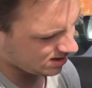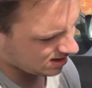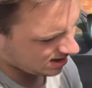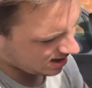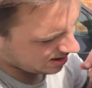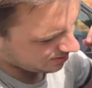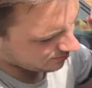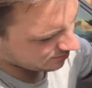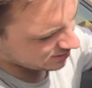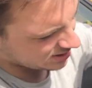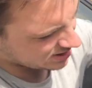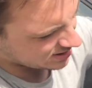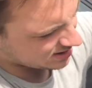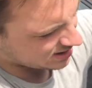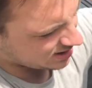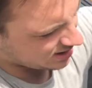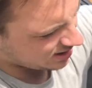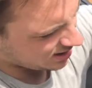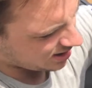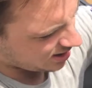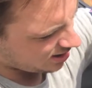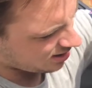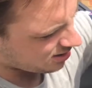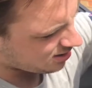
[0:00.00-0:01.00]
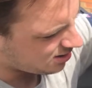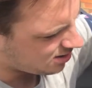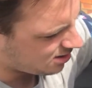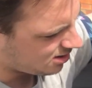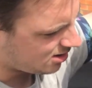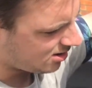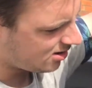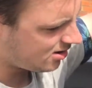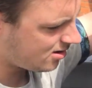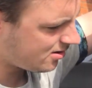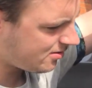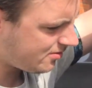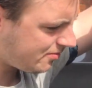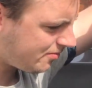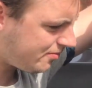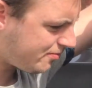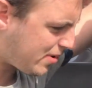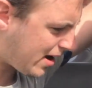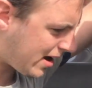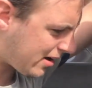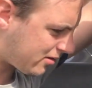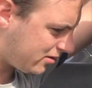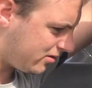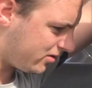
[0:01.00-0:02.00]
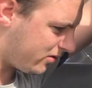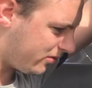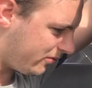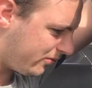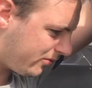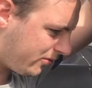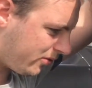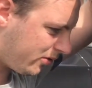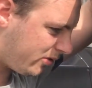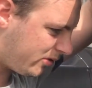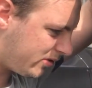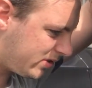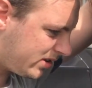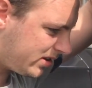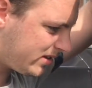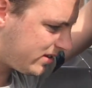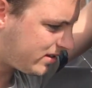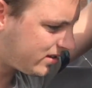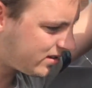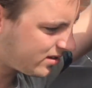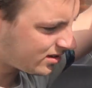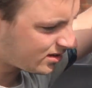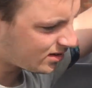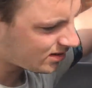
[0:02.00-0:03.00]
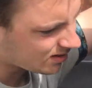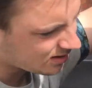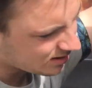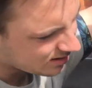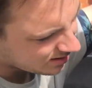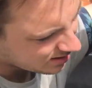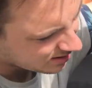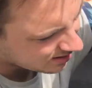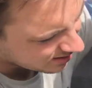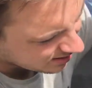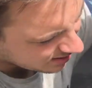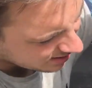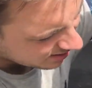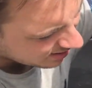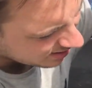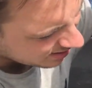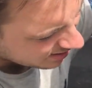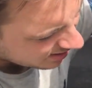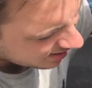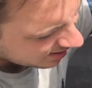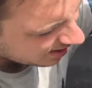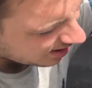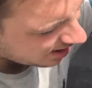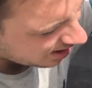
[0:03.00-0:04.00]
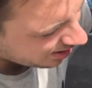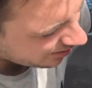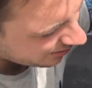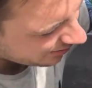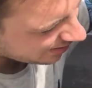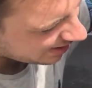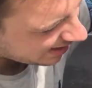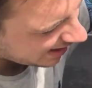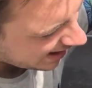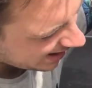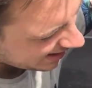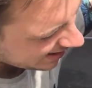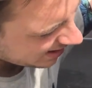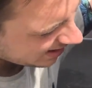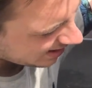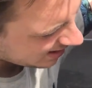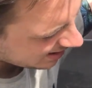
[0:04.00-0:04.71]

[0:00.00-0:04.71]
And then we're just going to go backwards and forwards over that